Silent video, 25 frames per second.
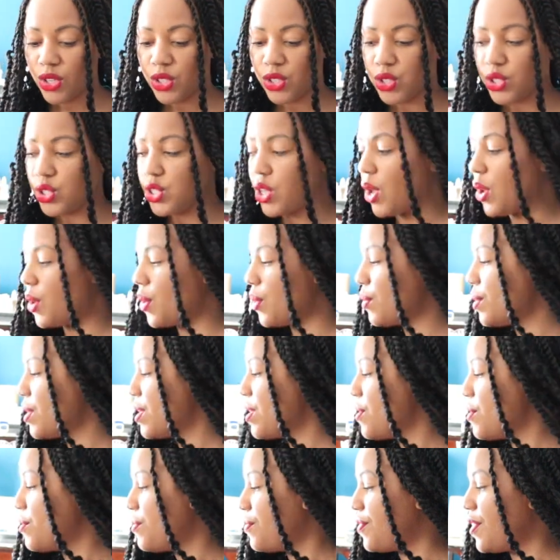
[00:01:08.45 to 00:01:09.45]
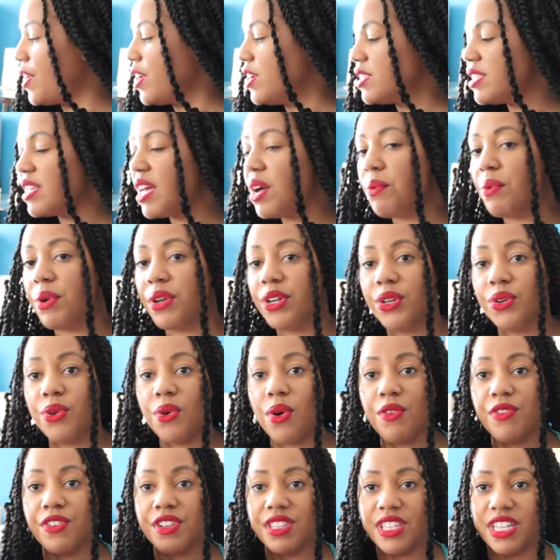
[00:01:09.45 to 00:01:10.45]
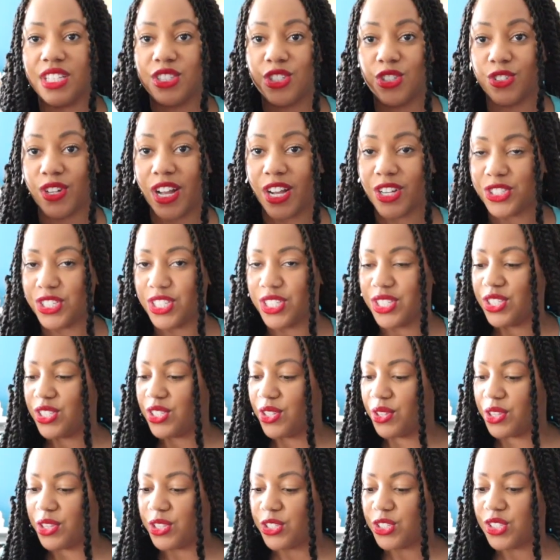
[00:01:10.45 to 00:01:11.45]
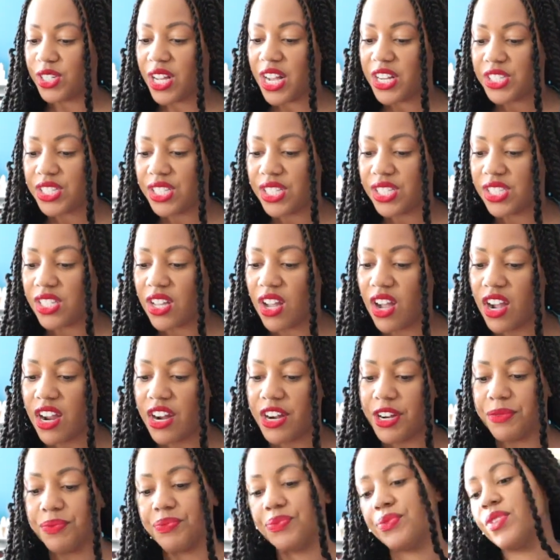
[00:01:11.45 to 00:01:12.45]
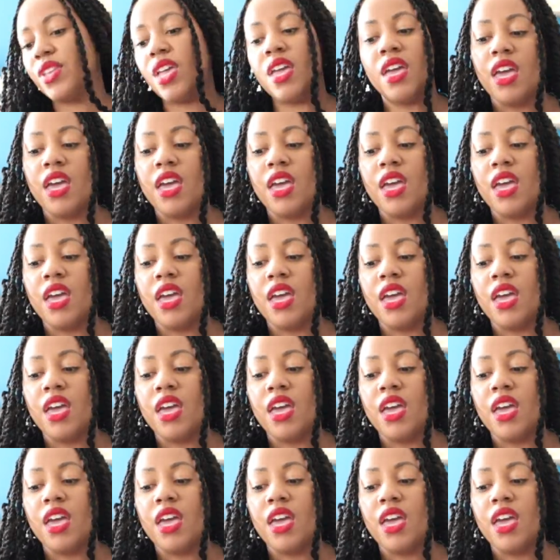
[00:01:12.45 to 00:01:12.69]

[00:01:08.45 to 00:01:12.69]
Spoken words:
So first I wanna go over the instructions. So the instructions are,